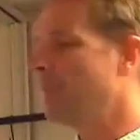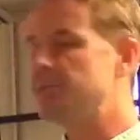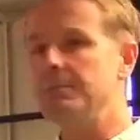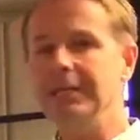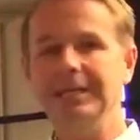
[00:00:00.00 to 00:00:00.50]

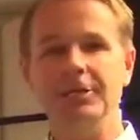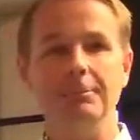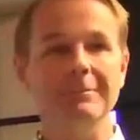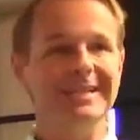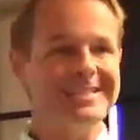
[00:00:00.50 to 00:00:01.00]
But to be in
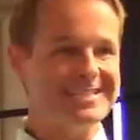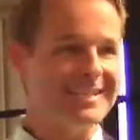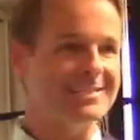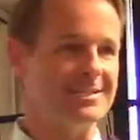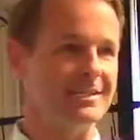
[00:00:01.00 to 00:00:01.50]
your mid
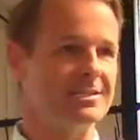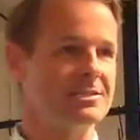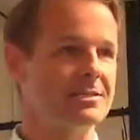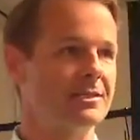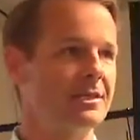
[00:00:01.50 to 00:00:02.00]

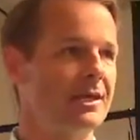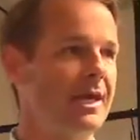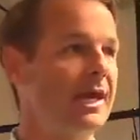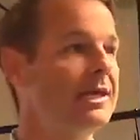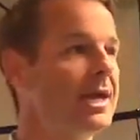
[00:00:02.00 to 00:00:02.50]
60s,
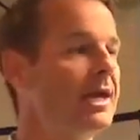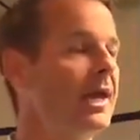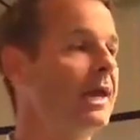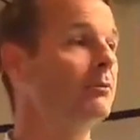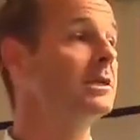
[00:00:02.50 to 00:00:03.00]

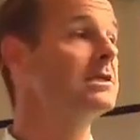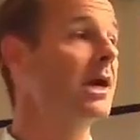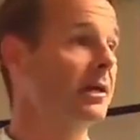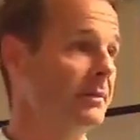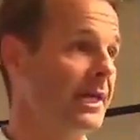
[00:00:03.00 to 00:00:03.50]
AKA
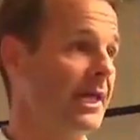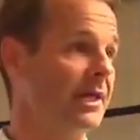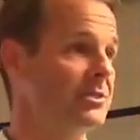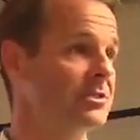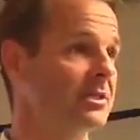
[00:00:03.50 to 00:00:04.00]
retirement
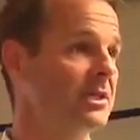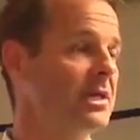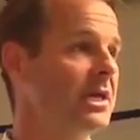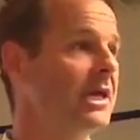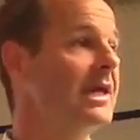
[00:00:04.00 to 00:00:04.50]
age,
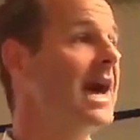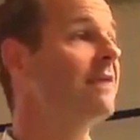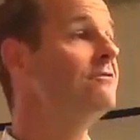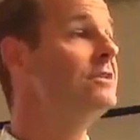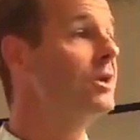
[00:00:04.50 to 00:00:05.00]
and
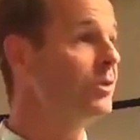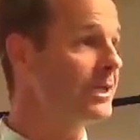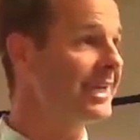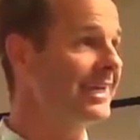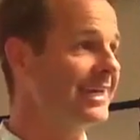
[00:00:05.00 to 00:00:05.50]
have no
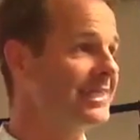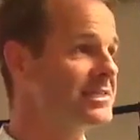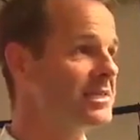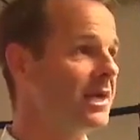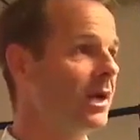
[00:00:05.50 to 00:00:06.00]

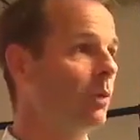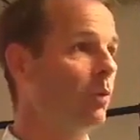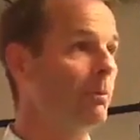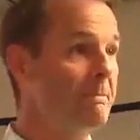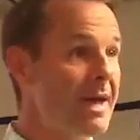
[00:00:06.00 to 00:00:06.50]
kids
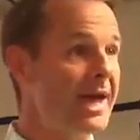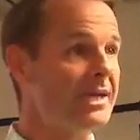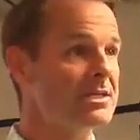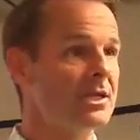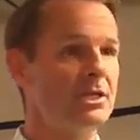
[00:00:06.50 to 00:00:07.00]

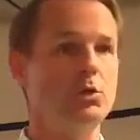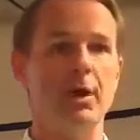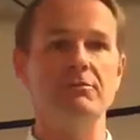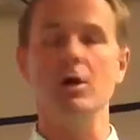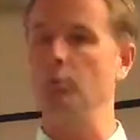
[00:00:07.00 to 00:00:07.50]
meant
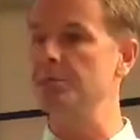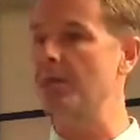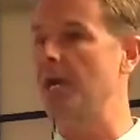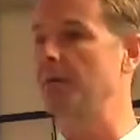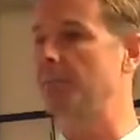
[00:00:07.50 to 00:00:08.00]
you have no
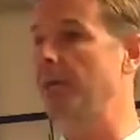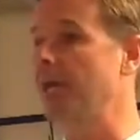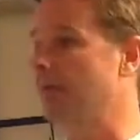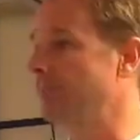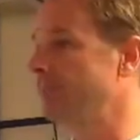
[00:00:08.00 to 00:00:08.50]
retirement
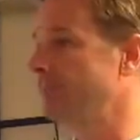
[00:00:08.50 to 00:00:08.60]
plan.